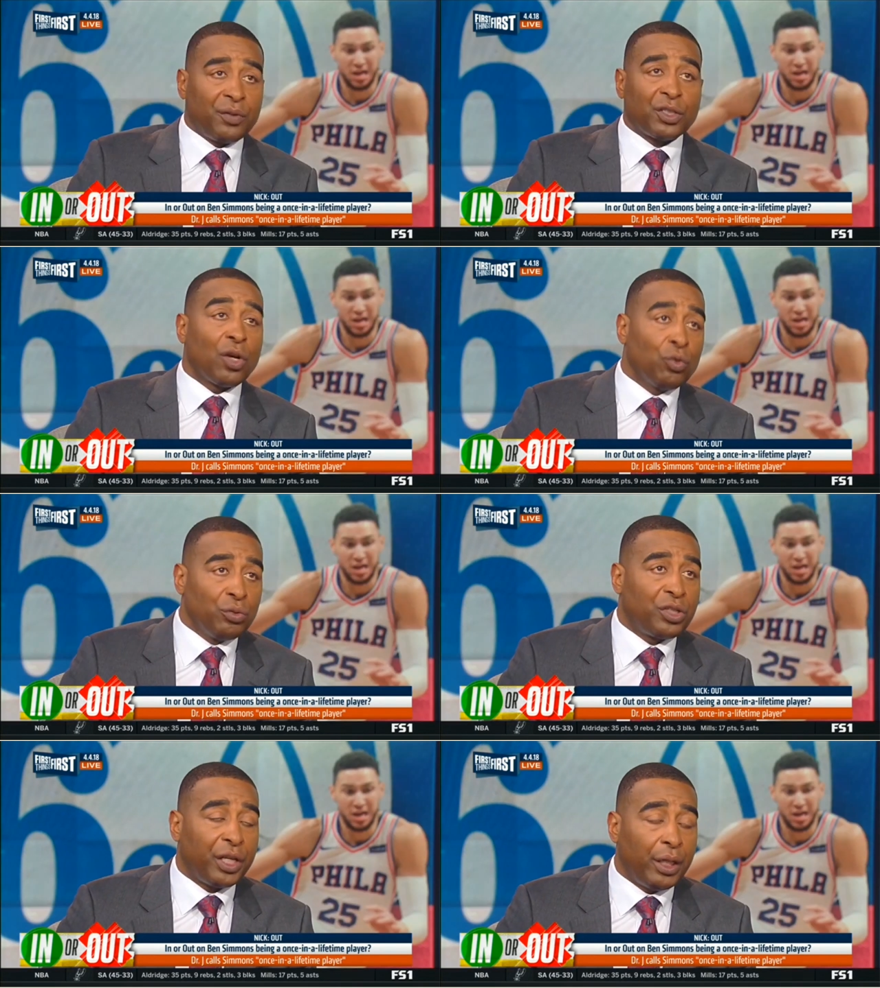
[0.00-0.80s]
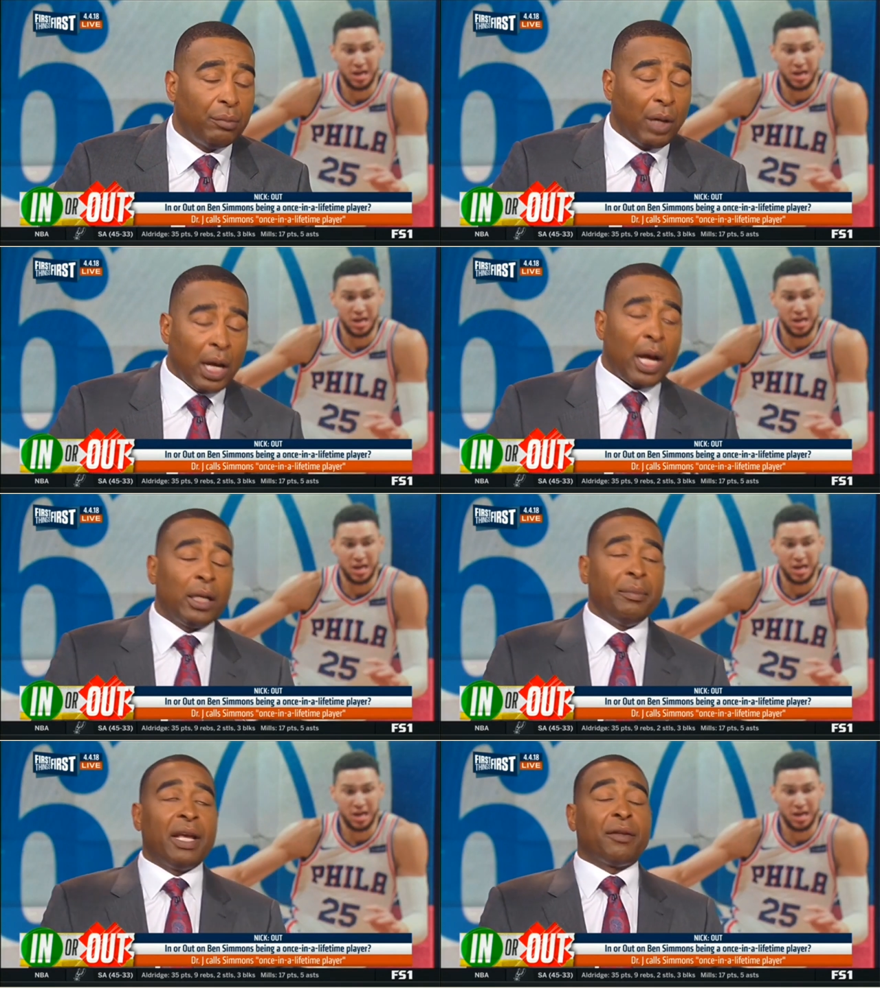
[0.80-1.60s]
Speaker 1: of his own team,
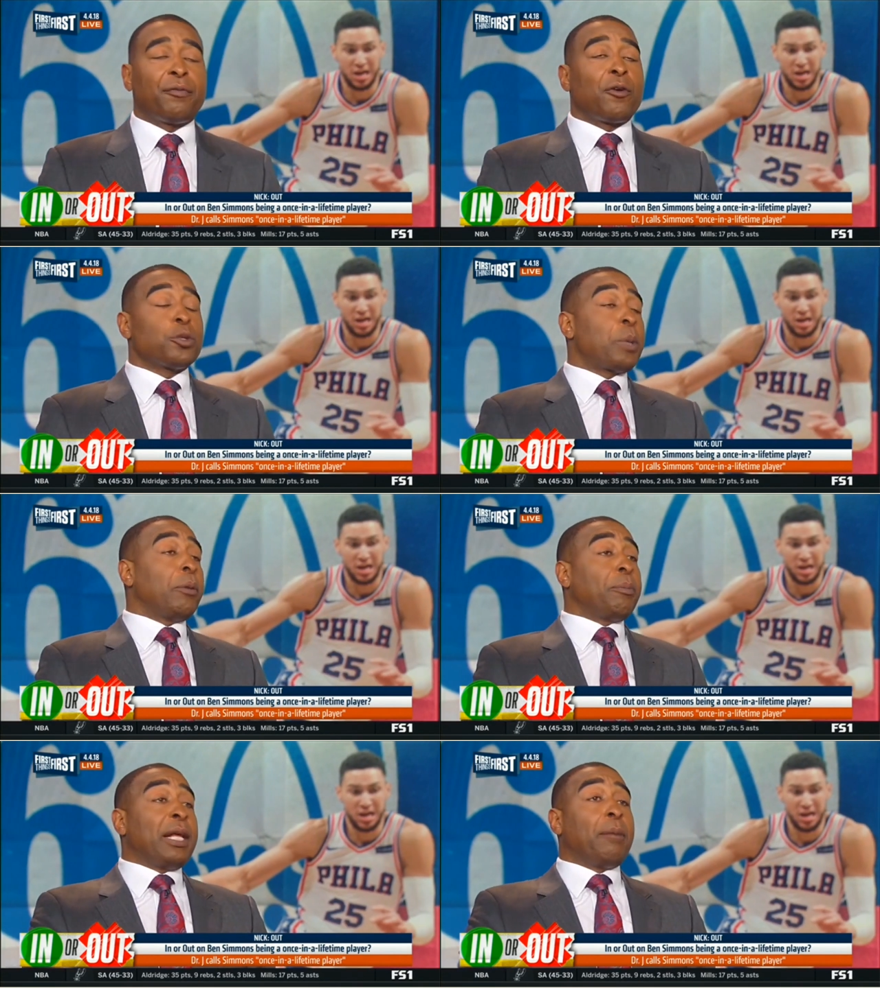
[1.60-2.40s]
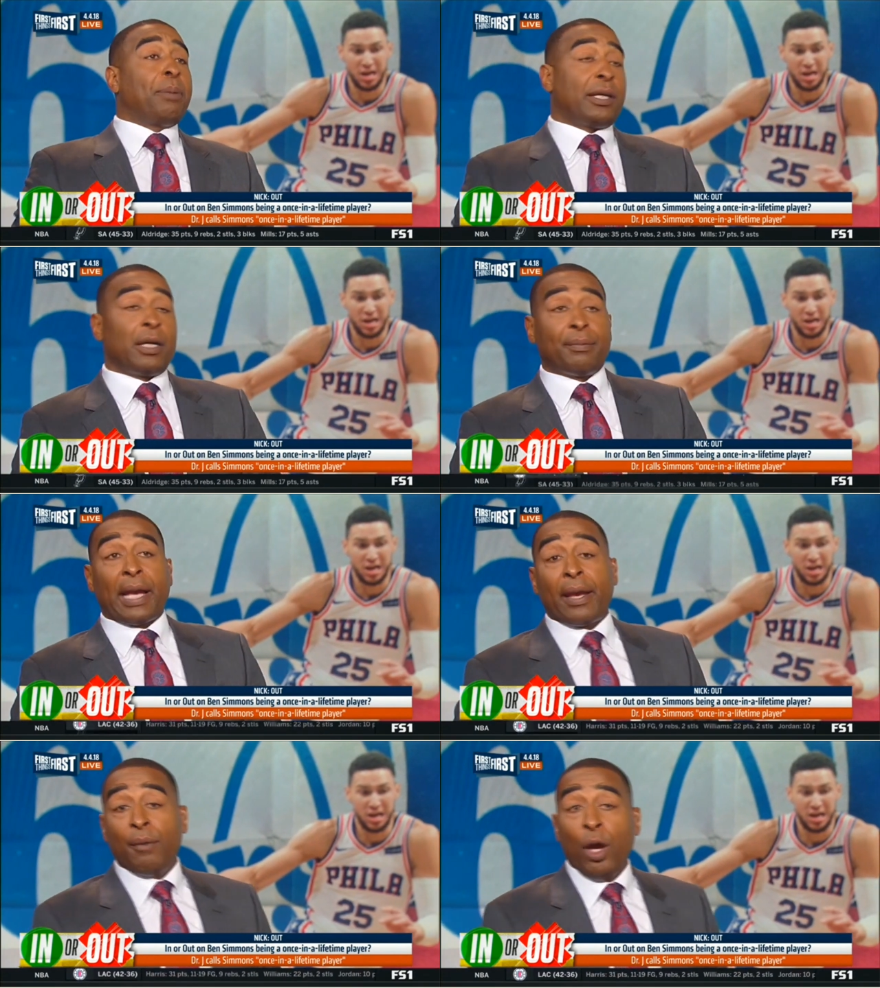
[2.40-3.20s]
oh, uh, let me have the first pick. We're playing a
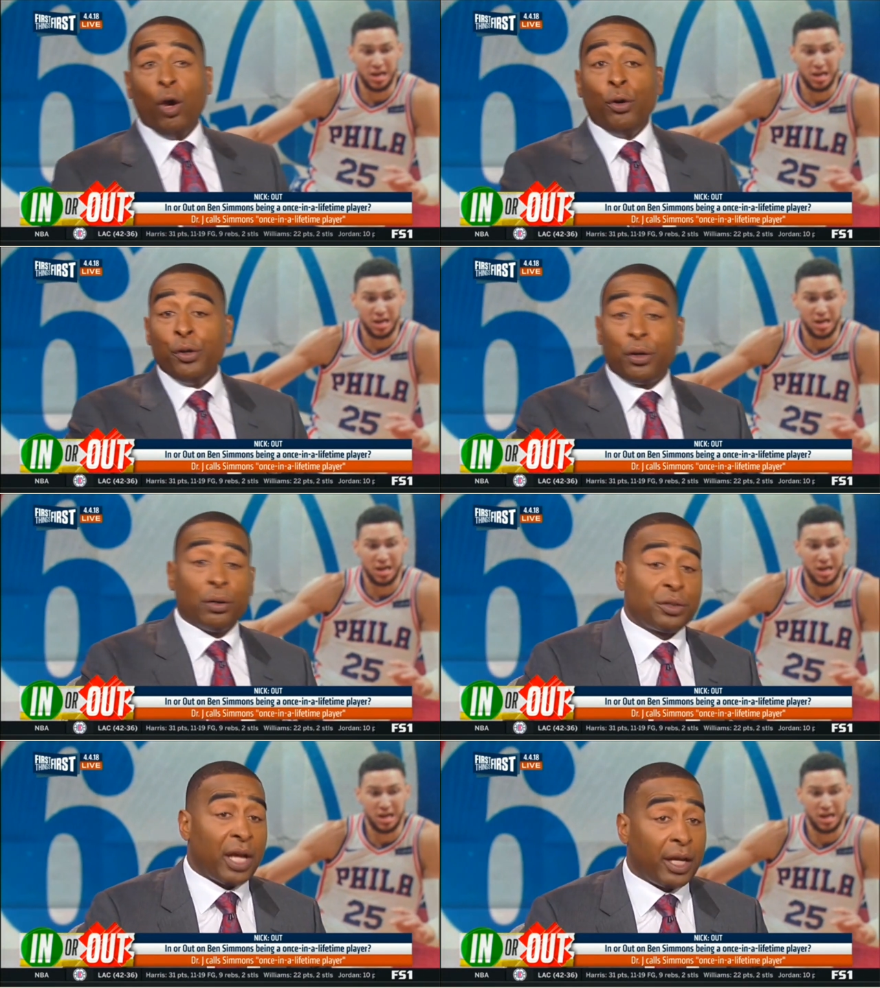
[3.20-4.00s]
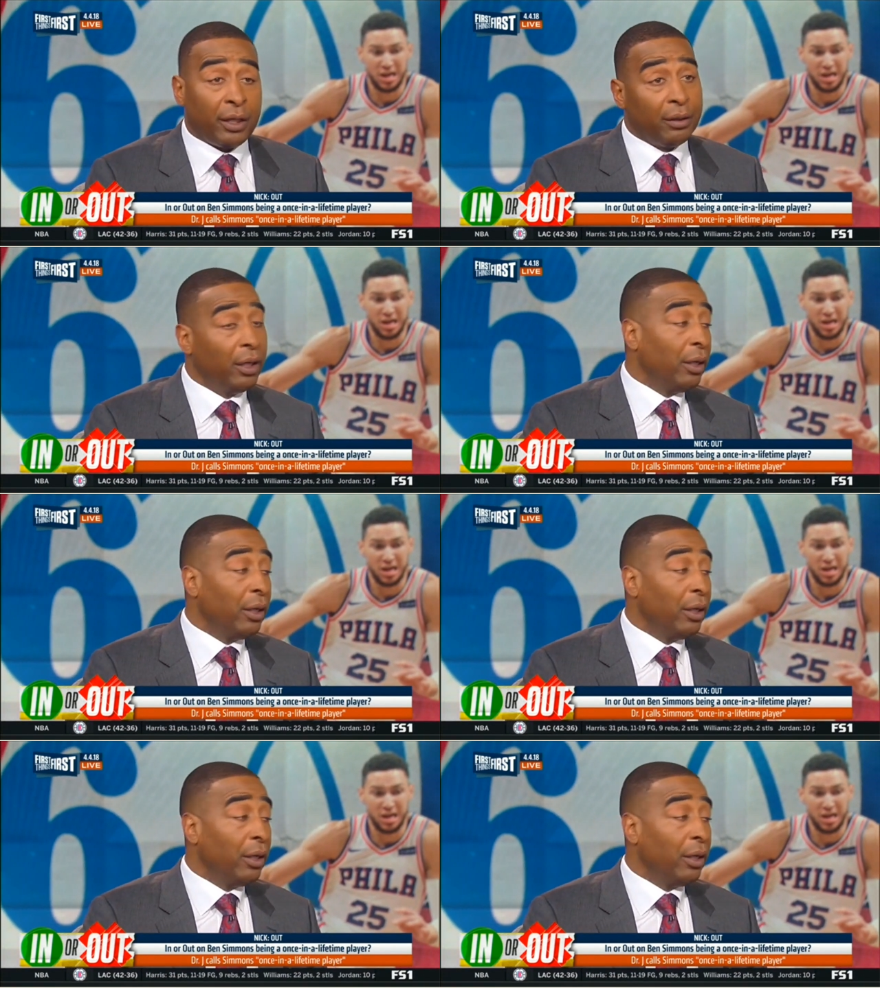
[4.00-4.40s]
pickup game. Who you gonna take?